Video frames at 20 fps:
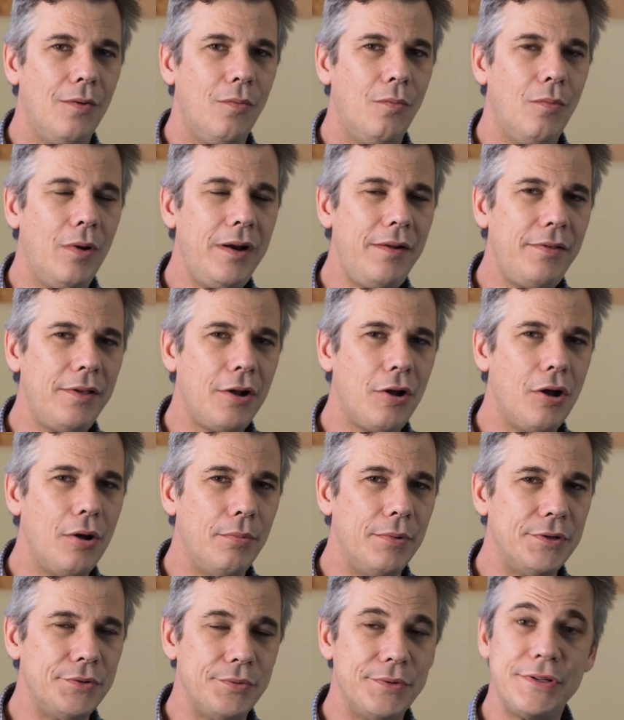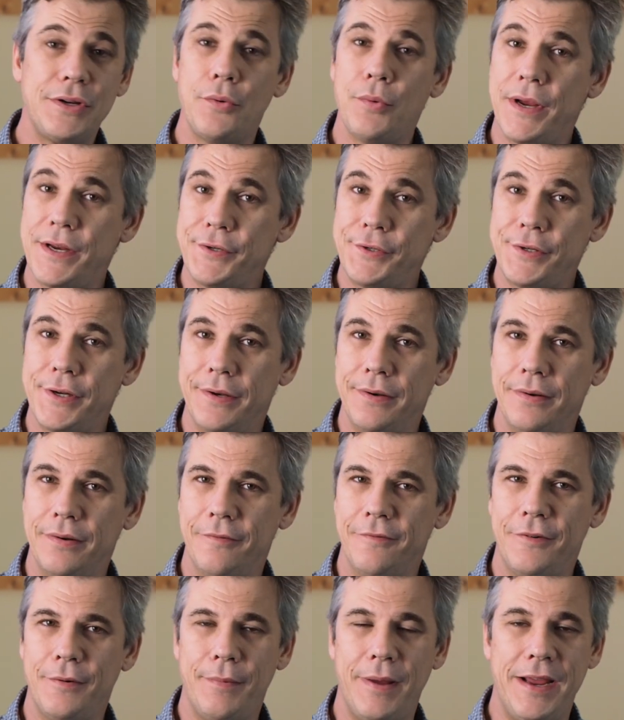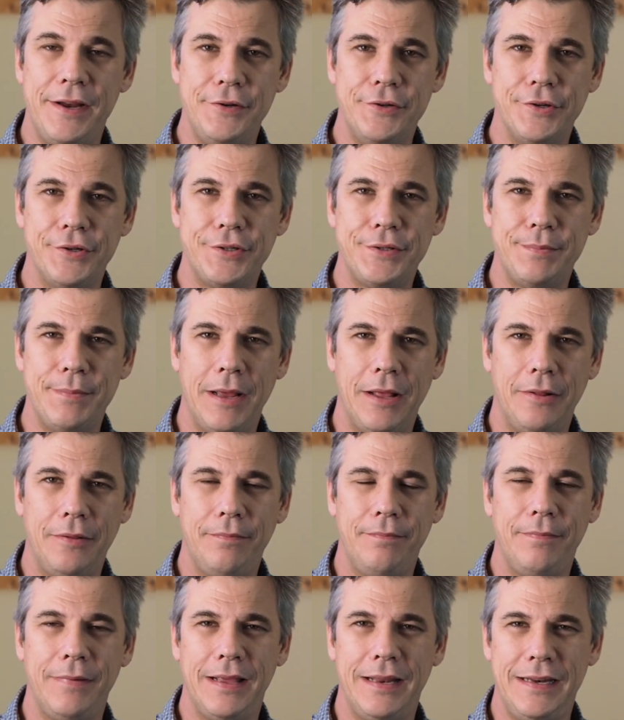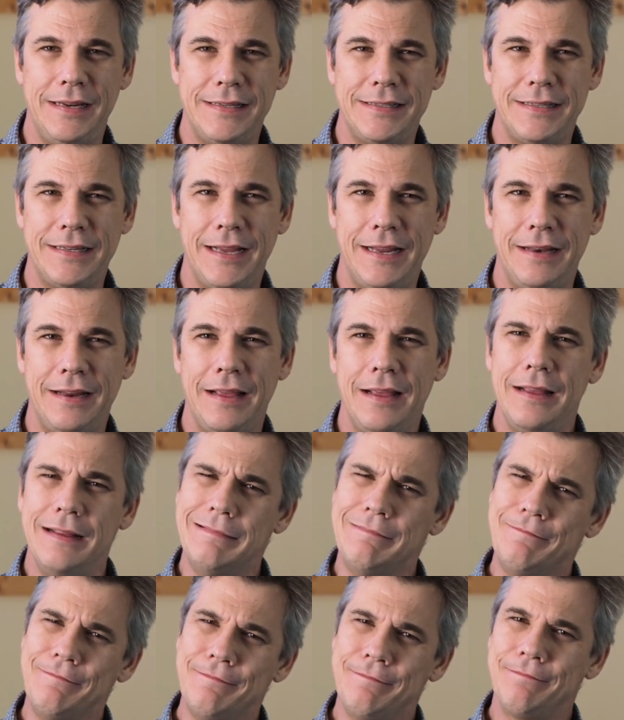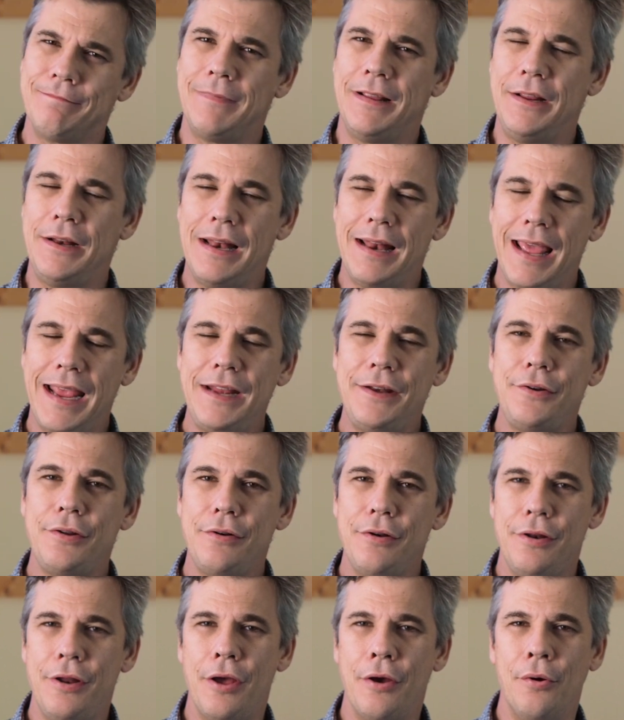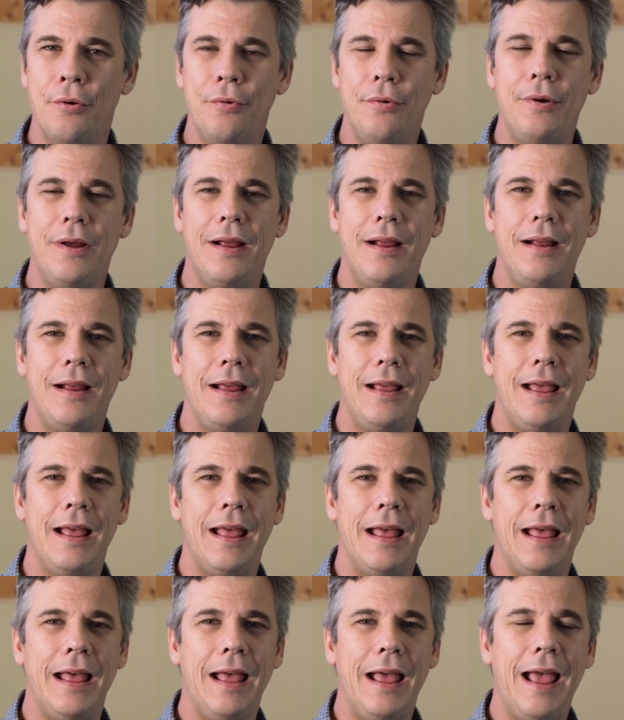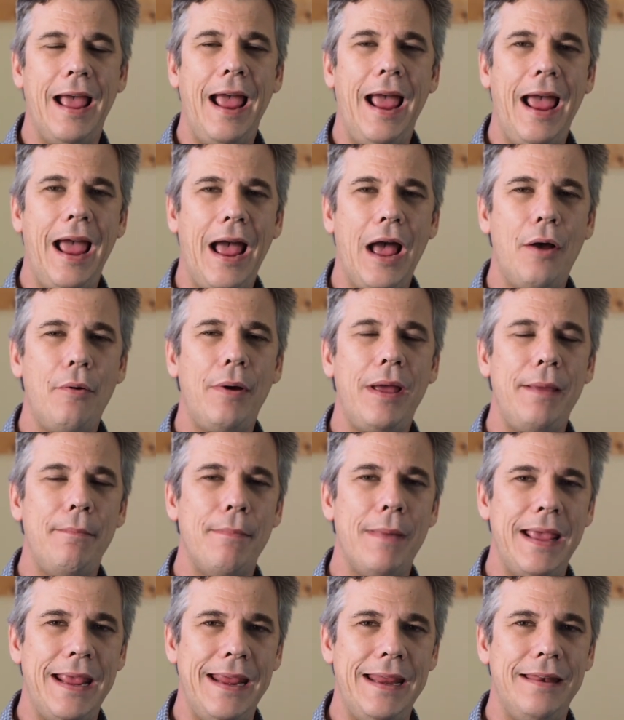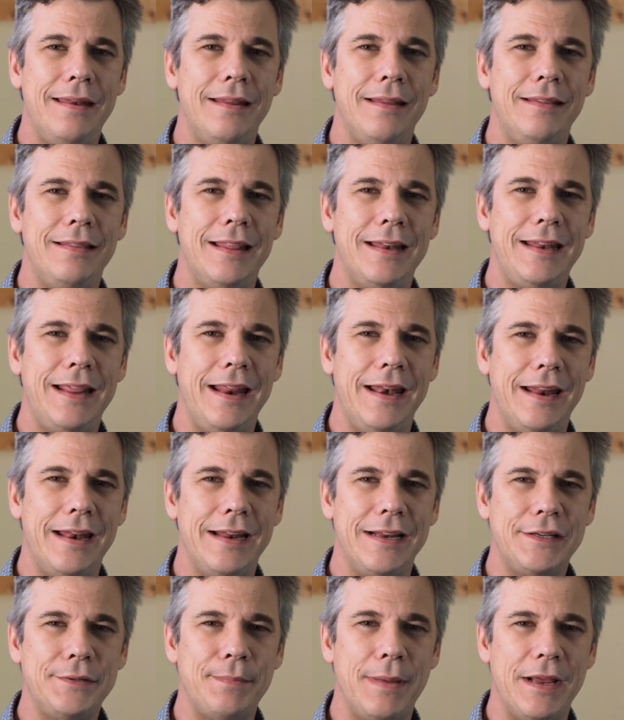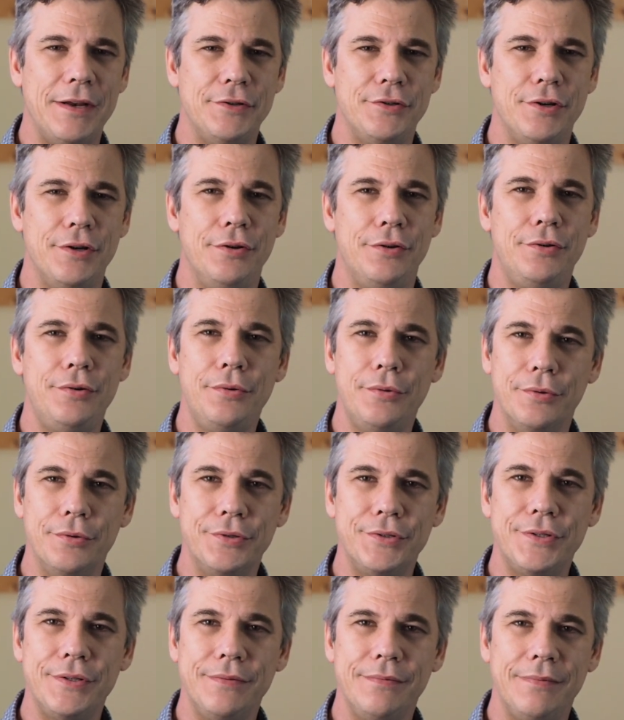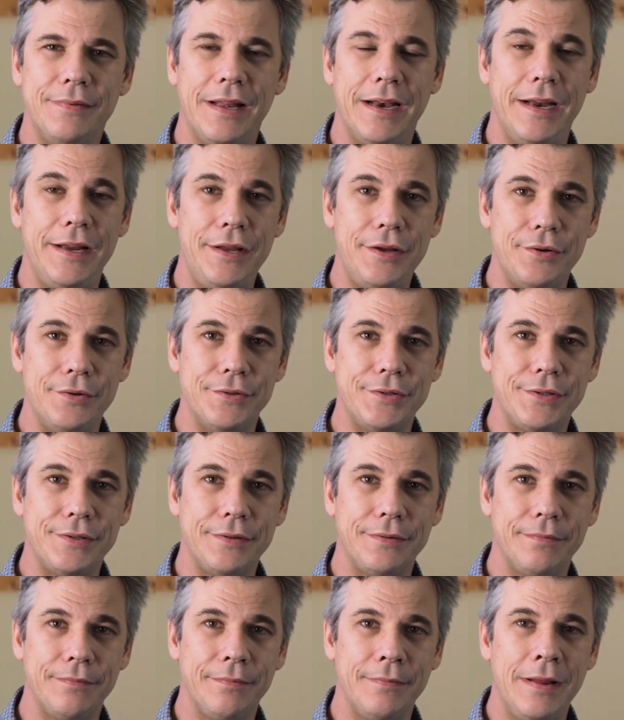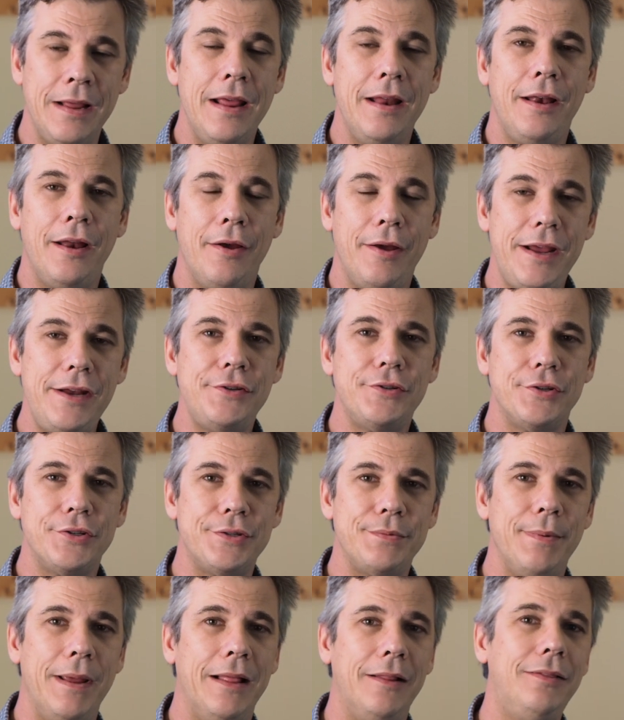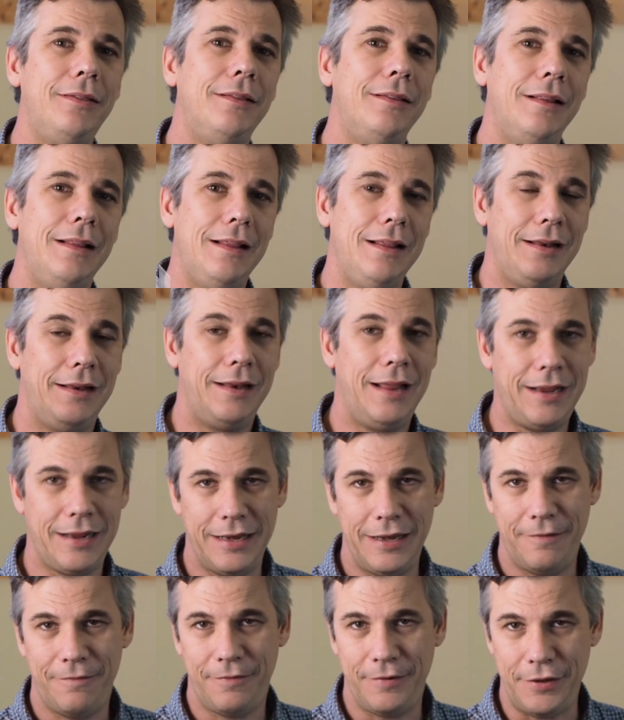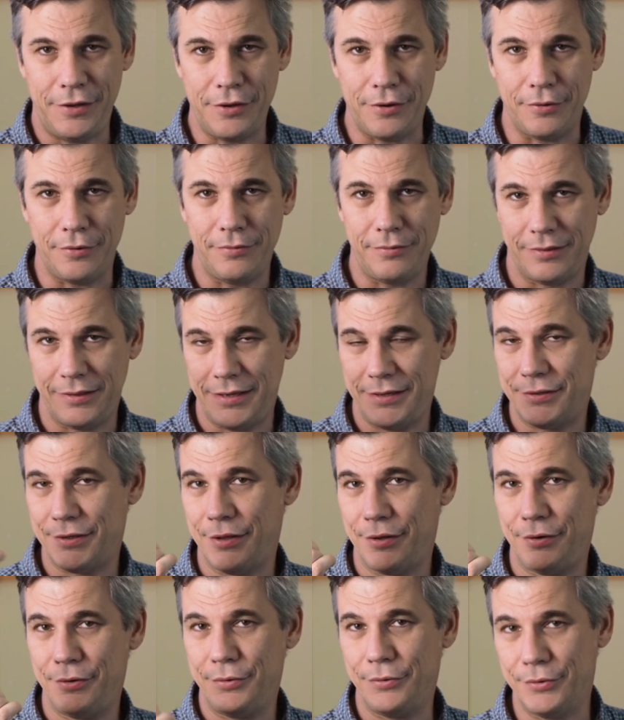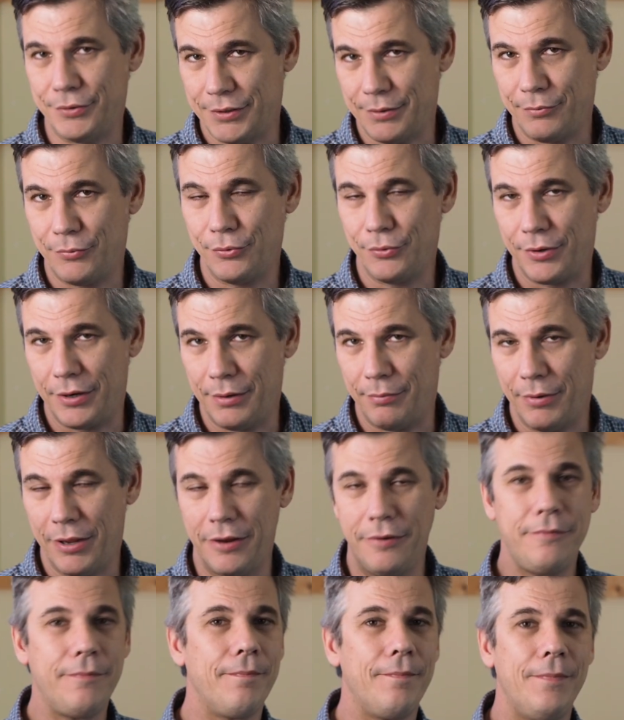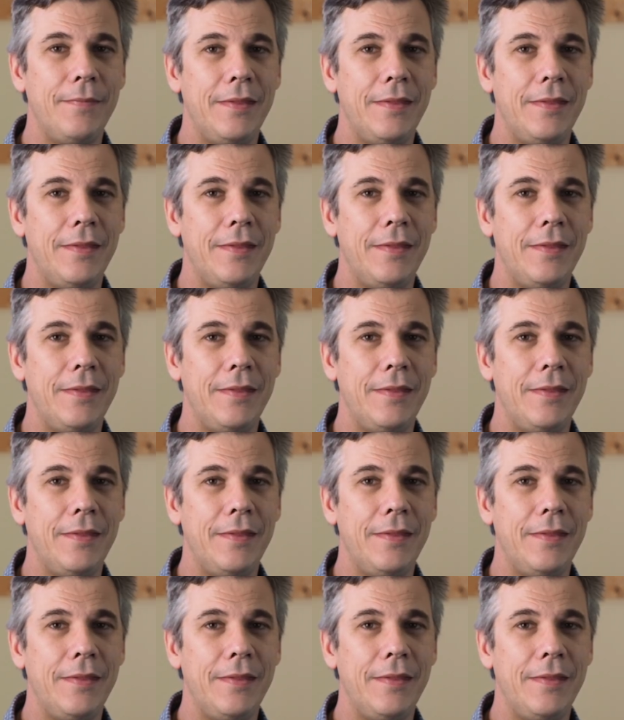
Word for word: One of the comments was a question from Angel Smell, and he said, you'd like to know uh, how I made the tenon expansion tools that I used. Now Angel Smell, luckily for you, these are the tools I'm talking about,